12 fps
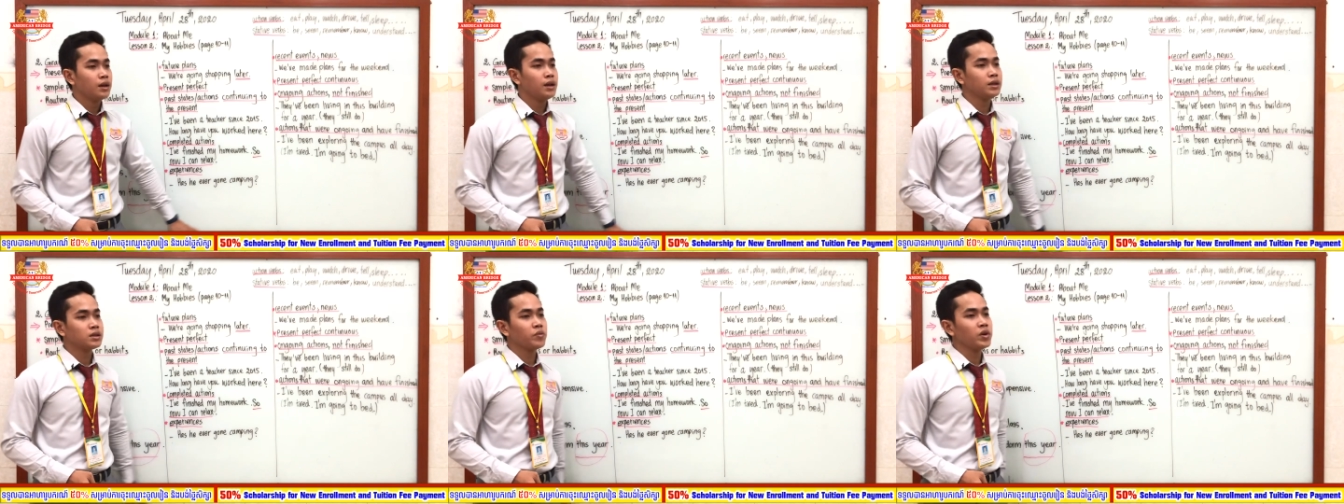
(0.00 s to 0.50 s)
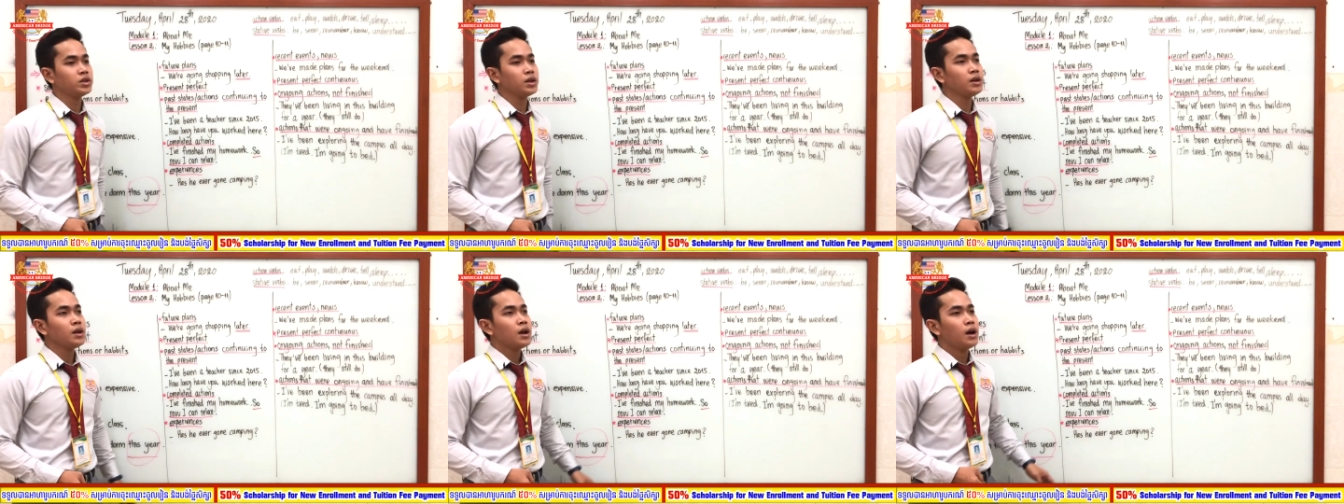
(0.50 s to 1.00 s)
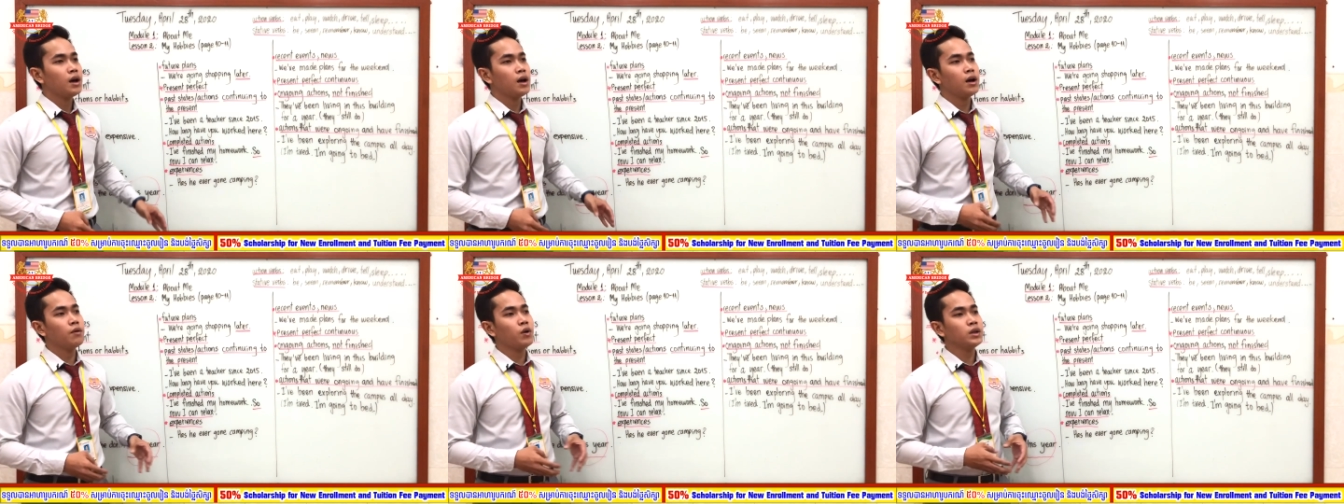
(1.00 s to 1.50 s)
This question
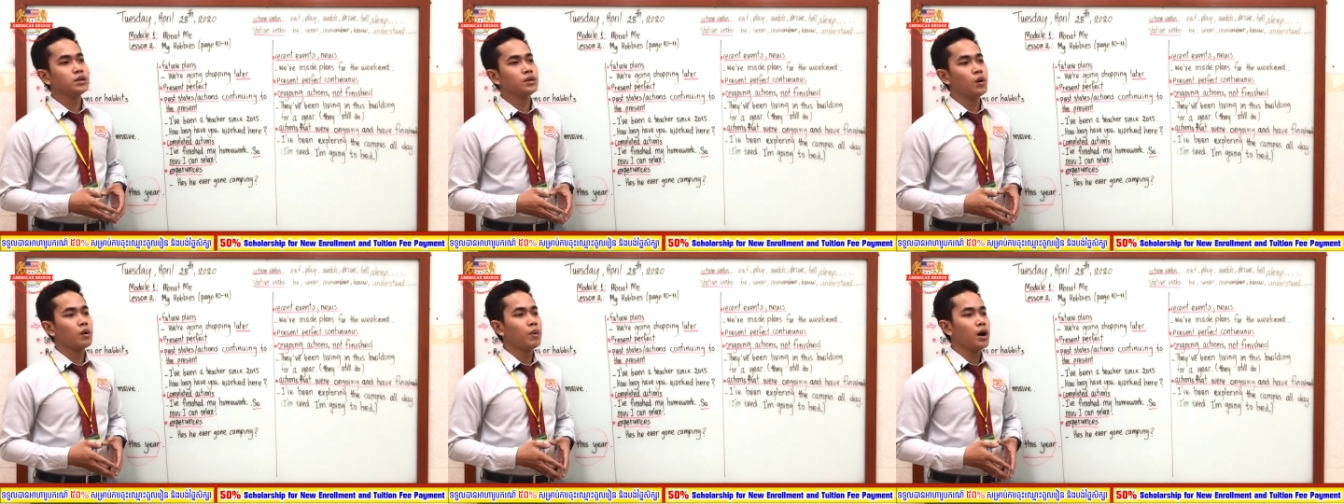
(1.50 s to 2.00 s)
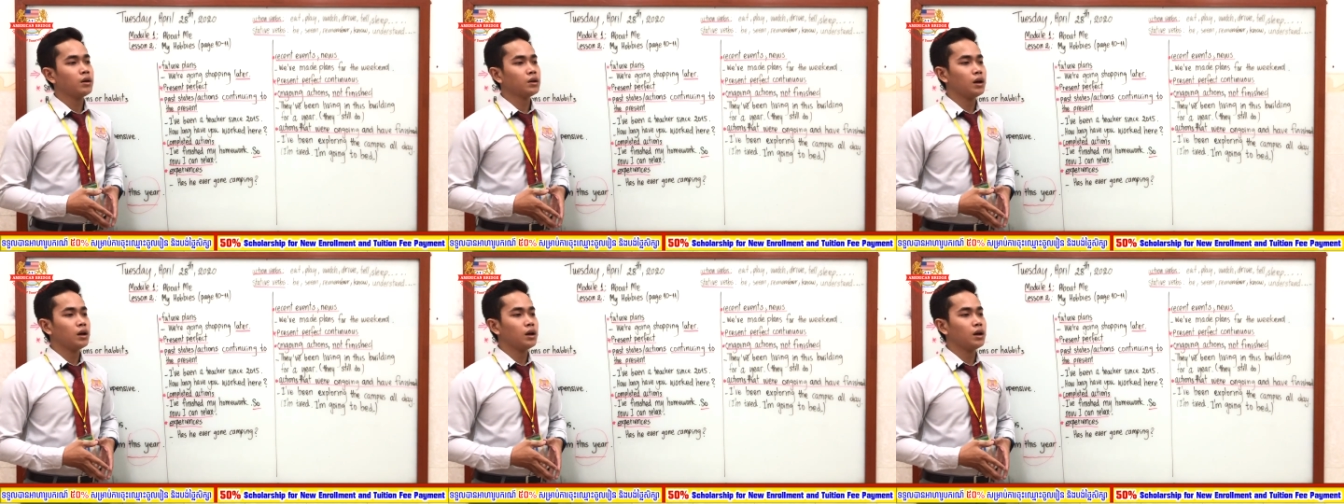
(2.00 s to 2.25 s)
want to know about